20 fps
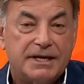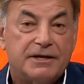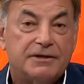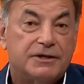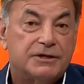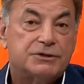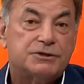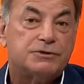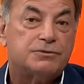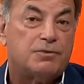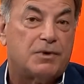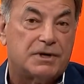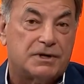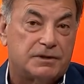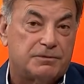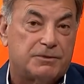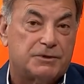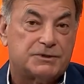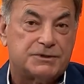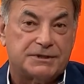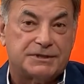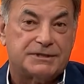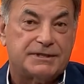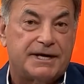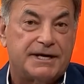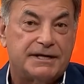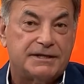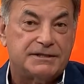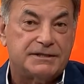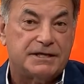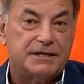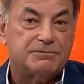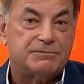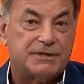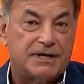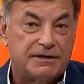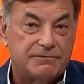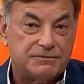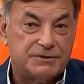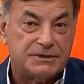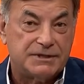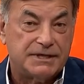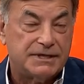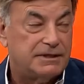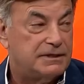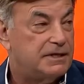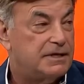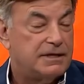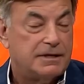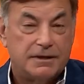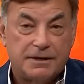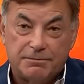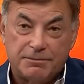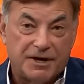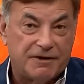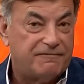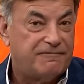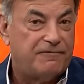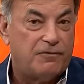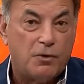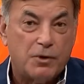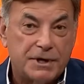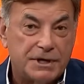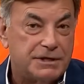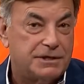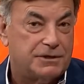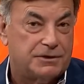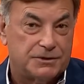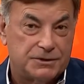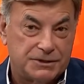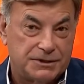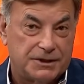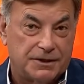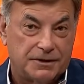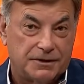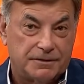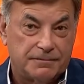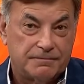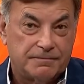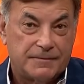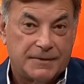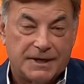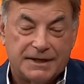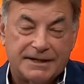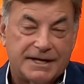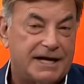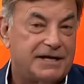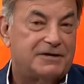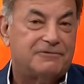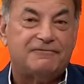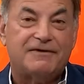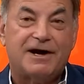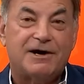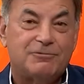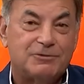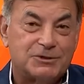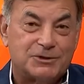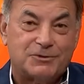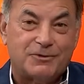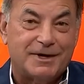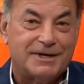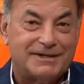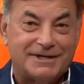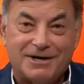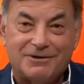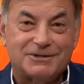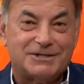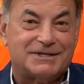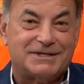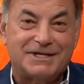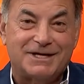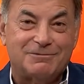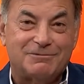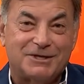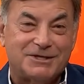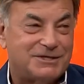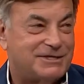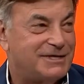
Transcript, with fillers: This is one of the most exciting teams I've seen in my 40 years here. And 95 was great. That was a team that